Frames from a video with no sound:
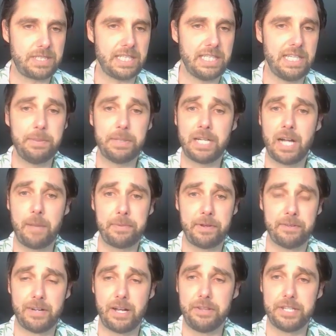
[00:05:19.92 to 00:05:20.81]
Keep a
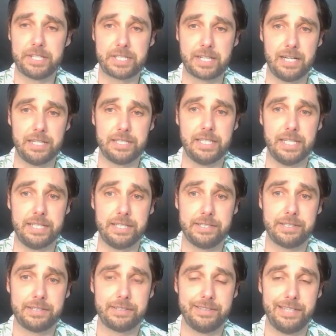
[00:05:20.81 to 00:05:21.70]
copy of all this
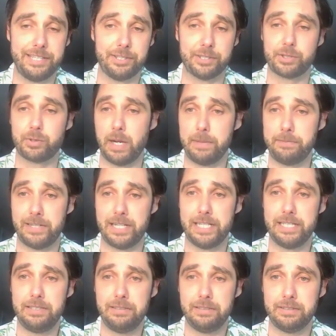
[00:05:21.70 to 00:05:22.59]
content in your swipe
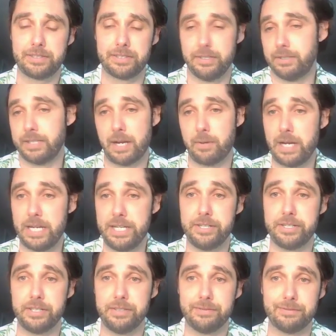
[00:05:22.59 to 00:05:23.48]
file, so that way
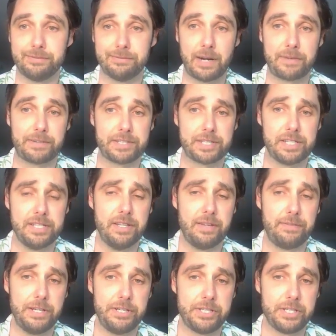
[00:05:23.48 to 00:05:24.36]
you can reference it in
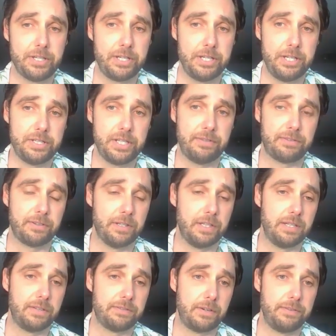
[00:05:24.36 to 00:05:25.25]
the future or use it
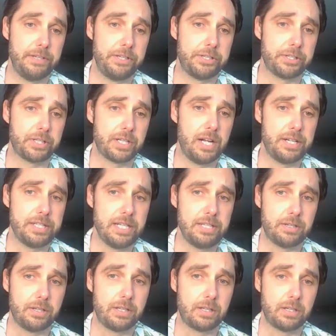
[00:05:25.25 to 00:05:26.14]
for future
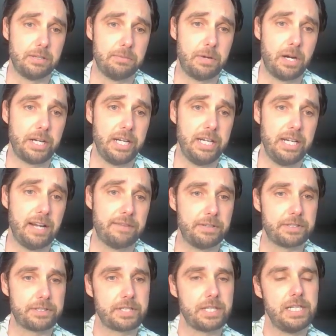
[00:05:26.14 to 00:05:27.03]
content or marketing
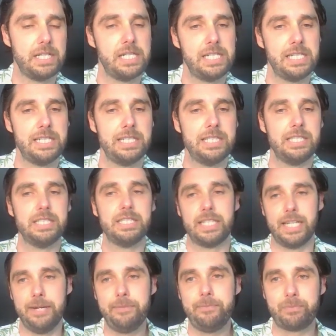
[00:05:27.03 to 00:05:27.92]
efforts.
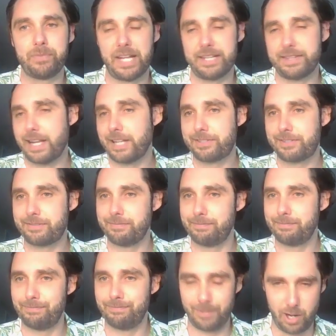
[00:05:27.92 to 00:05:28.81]
Okay, that's
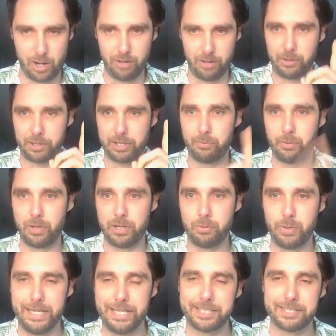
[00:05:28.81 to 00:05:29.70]
all within 1
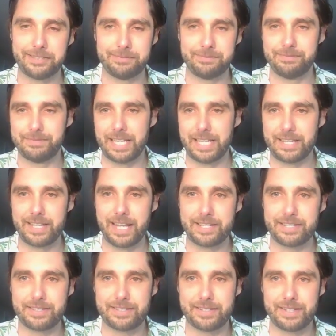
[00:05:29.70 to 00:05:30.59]
week.
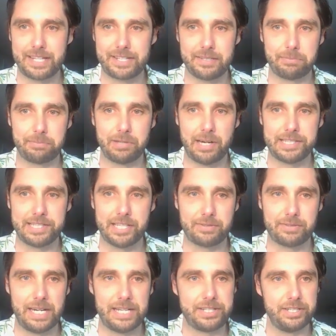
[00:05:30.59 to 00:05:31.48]
That's the
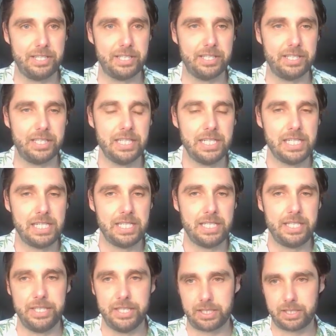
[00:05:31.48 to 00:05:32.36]
process, right? So
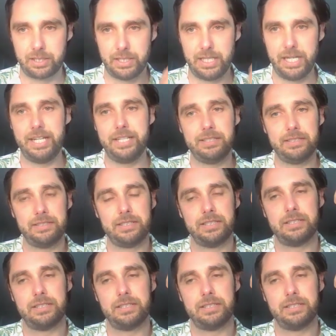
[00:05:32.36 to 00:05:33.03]
you're creating